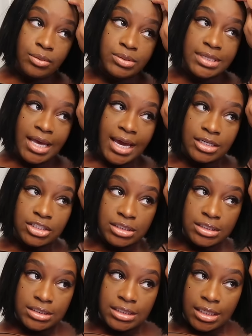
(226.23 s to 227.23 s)
It was
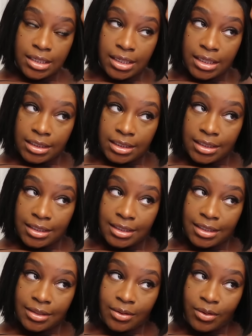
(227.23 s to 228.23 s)
actually done
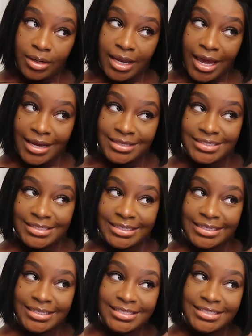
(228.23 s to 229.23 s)
on
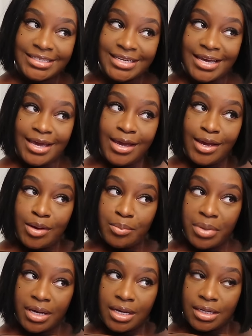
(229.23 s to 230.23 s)
accident
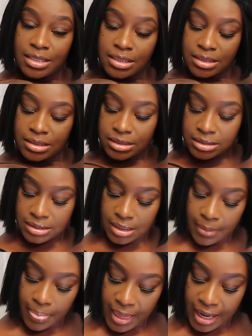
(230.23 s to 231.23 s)

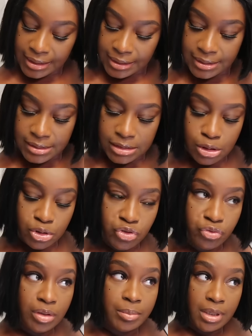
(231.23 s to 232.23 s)
because I needed to
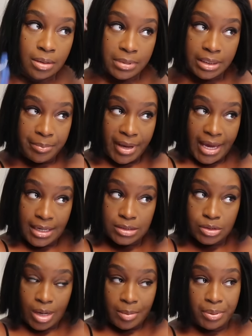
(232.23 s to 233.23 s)
trim up the back
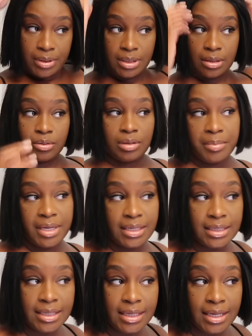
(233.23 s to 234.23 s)
so I put it on a
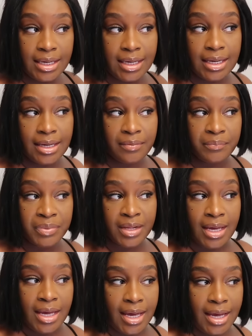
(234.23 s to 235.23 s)
mannequin head
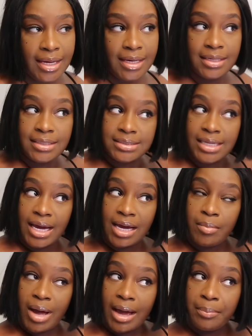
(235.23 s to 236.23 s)
and
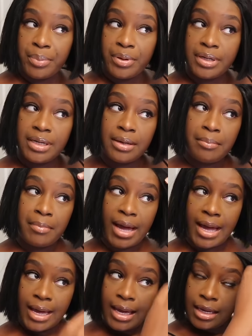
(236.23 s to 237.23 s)
anytime I put
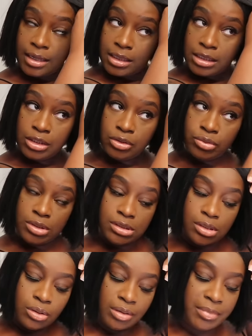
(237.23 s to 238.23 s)
my
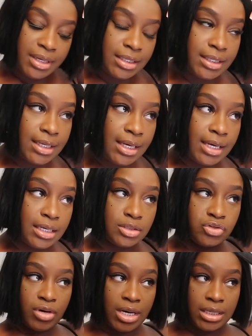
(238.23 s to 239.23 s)
units on the mannequin head
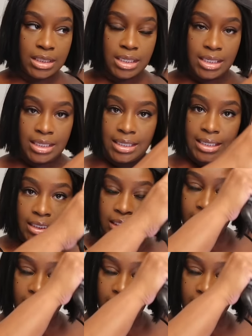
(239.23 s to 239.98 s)
and try to cut it, it